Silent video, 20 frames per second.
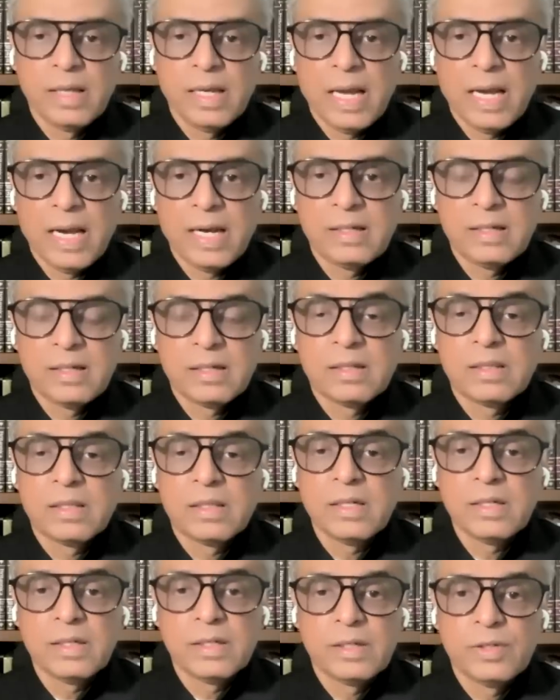at
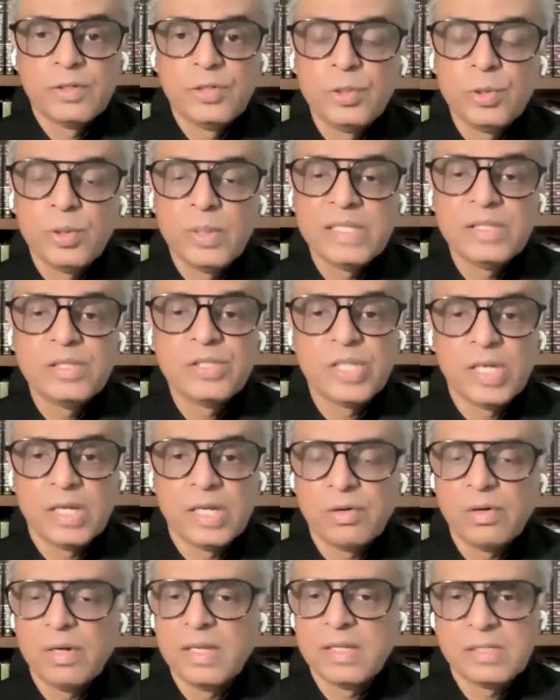the UN
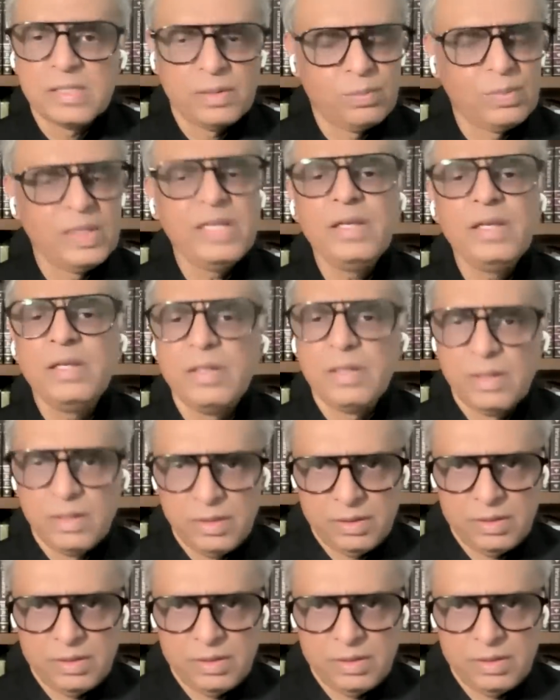General Assembly